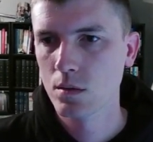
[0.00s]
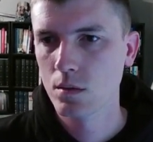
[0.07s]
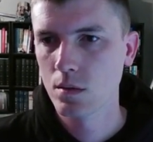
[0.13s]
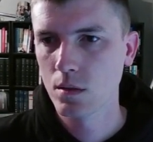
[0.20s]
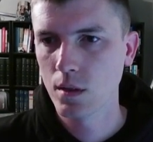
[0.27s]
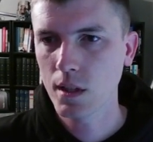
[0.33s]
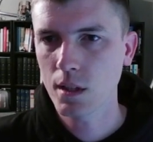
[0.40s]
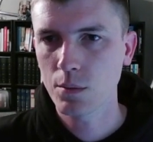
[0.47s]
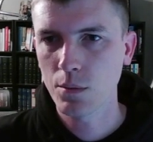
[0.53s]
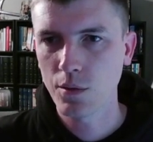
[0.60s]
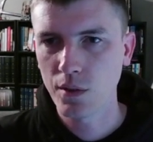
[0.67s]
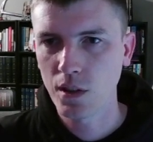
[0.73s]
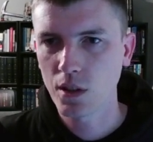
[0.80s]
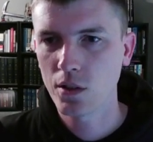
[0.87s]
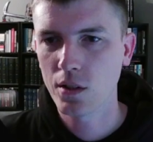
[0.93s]
Alright, we've
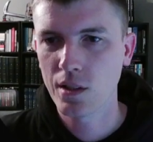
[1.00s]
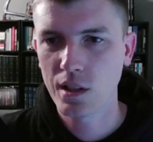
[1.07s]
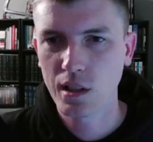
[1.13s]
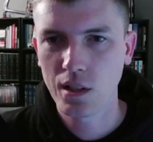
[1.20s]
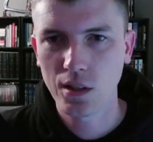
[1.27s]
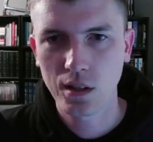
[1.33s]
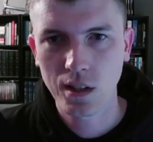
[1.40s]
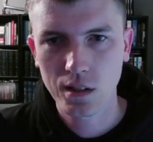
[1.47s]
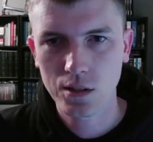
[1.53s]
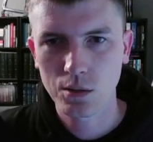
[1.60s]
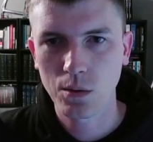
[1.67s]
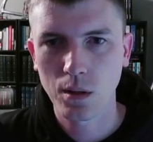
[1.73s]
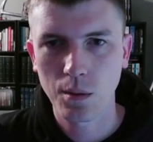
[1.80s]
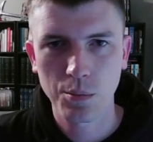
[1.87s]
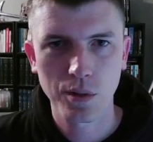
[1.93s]
alerted the internet to
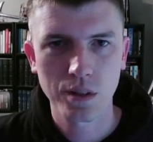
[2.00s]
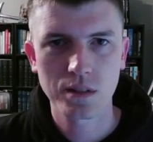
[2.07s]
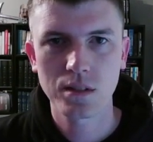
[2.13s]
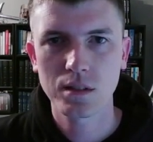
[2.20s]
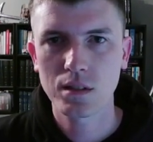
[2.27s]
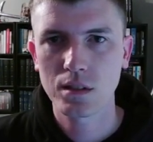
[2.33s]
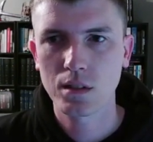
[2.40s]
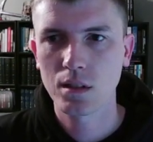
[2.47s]
our presence.